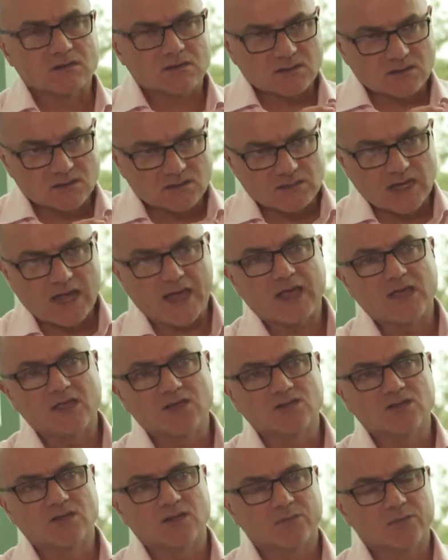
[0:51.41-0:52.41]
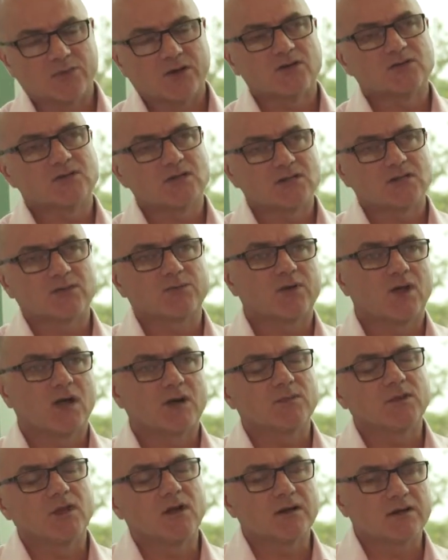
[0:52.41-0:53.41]
stage in the processing
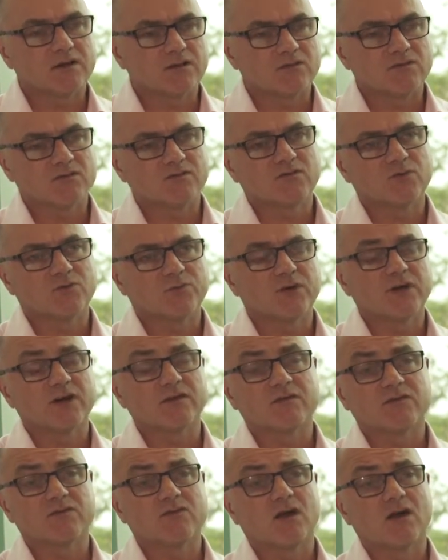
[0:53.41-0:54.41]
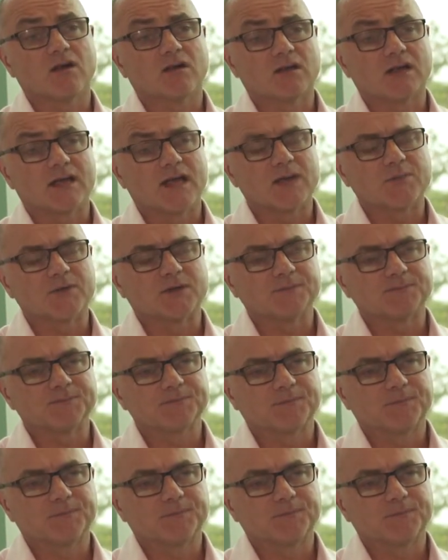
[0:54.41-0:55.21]
pipeline to the footprint of the final garment.